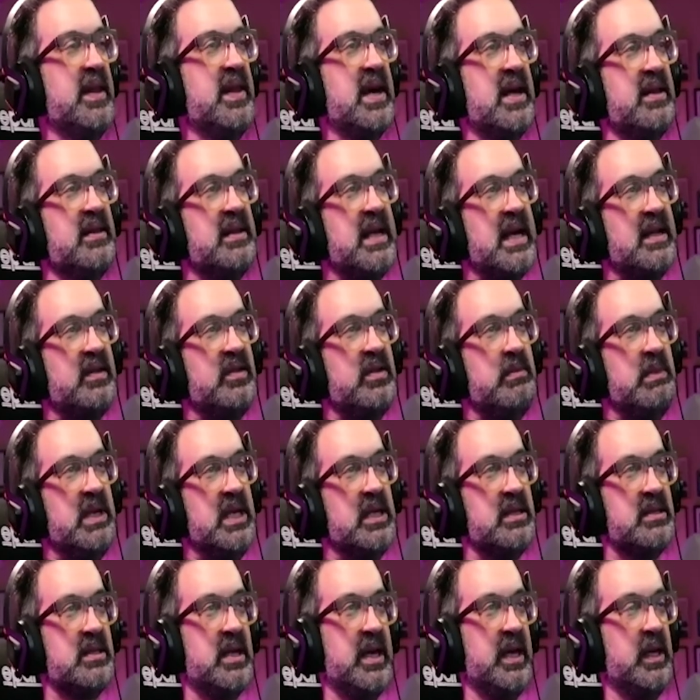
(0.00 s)
that to me
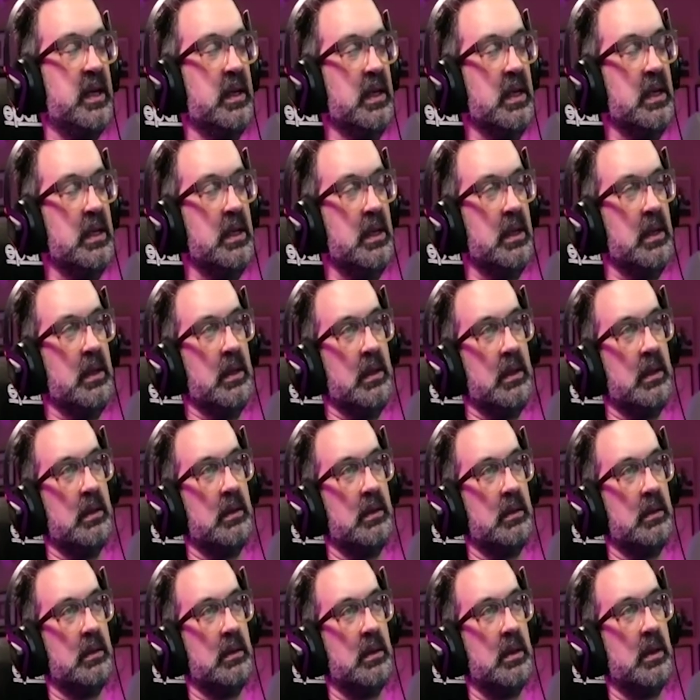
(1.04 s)
is like,
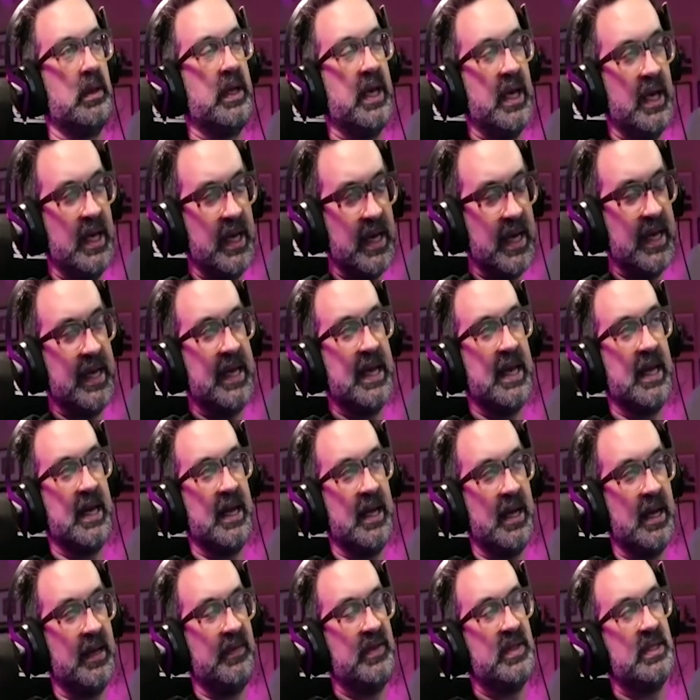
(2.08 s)
okay, I get it.
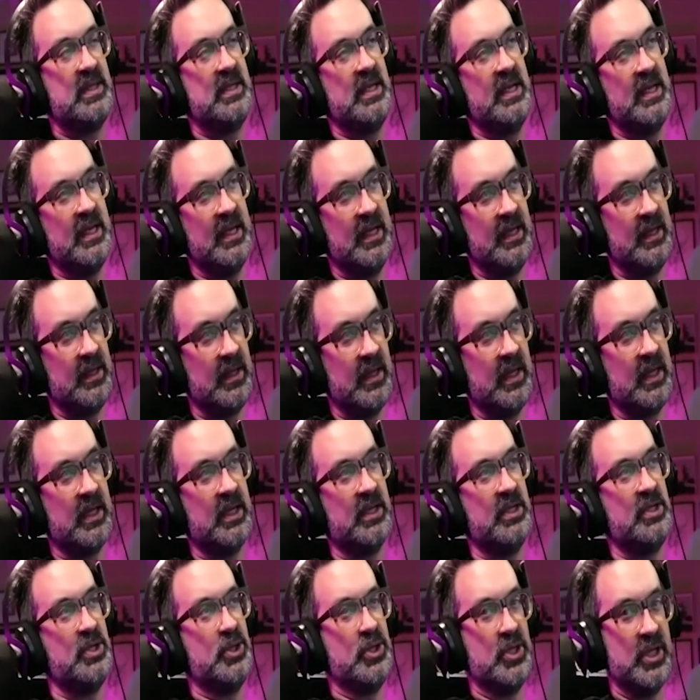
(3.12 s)
I've seen it a
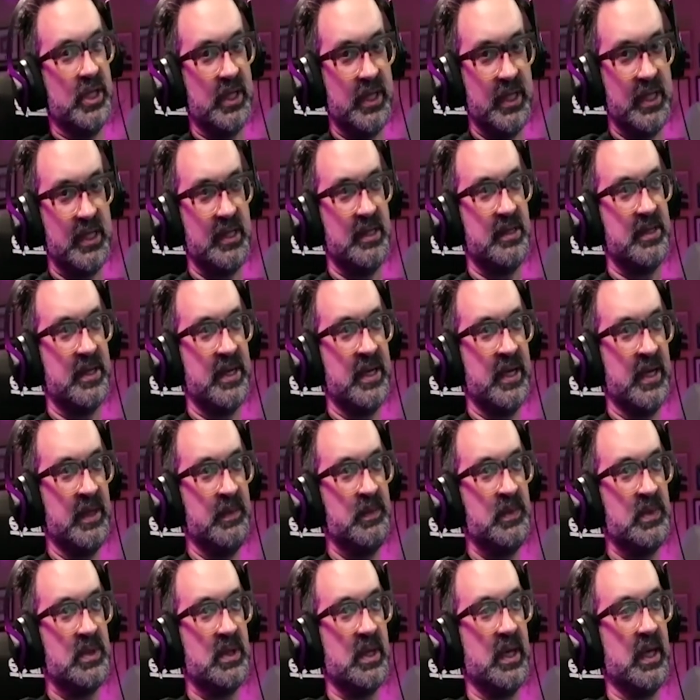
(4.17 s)
cajillion
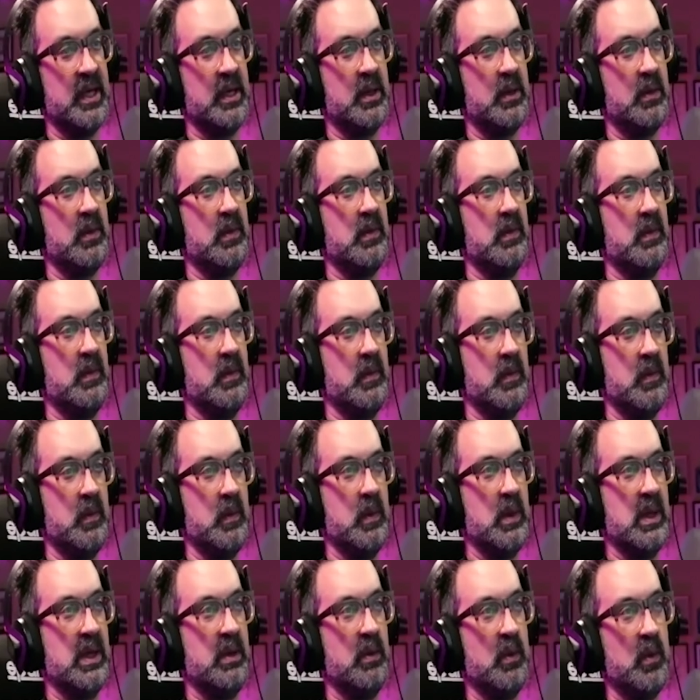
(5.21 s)
times. Like
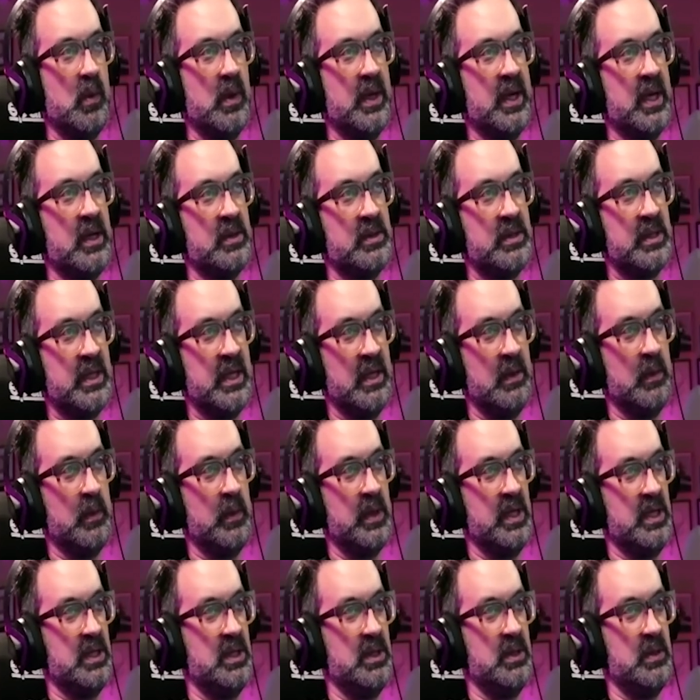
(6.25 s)
what, what else can we
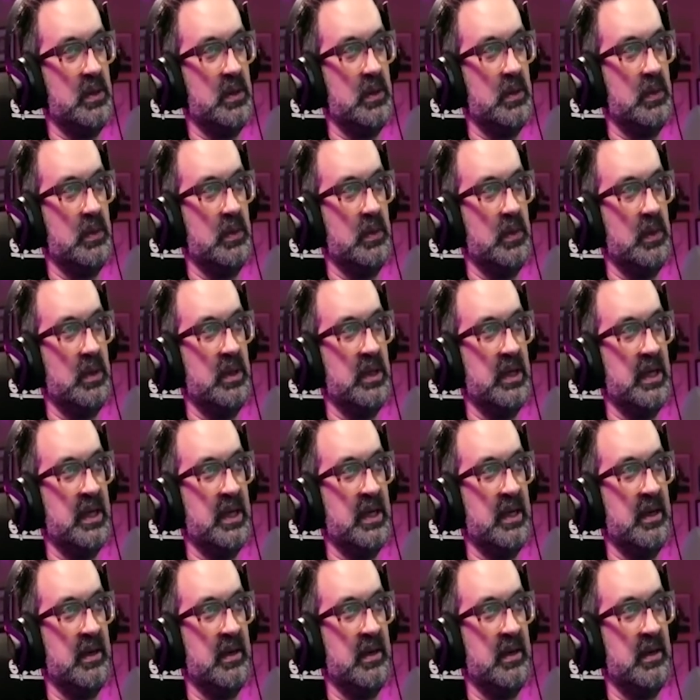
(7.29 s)
do
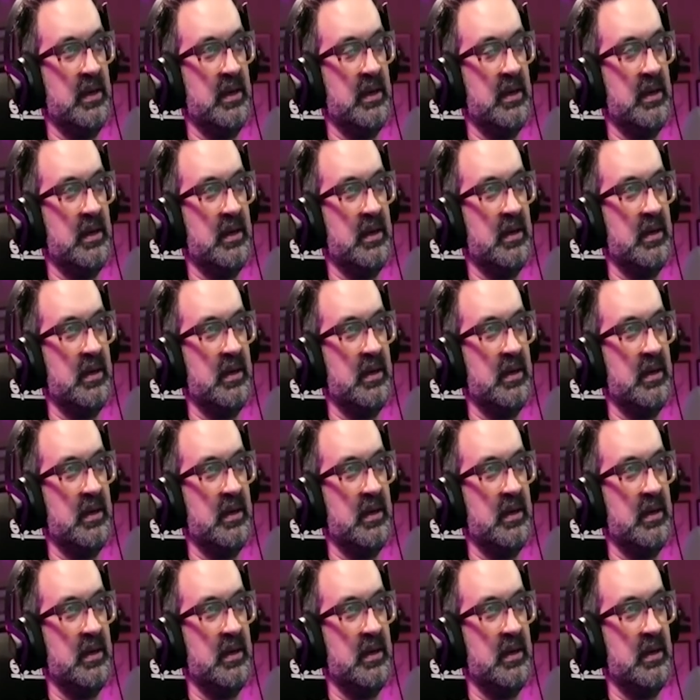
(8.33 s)
that, uh,